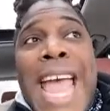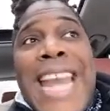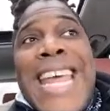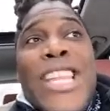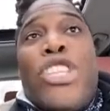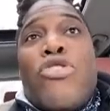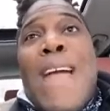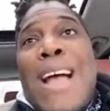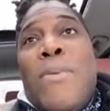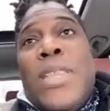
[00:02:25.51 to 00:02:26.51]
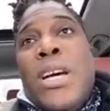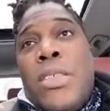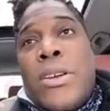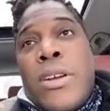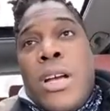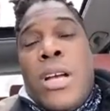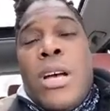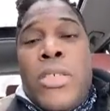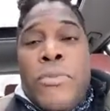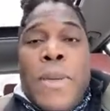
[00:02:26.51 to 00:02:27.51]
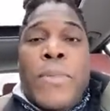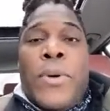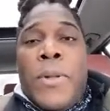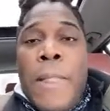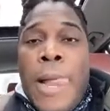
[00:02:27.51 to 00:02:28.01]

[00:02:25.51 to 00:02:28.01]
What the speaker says: and interact with other people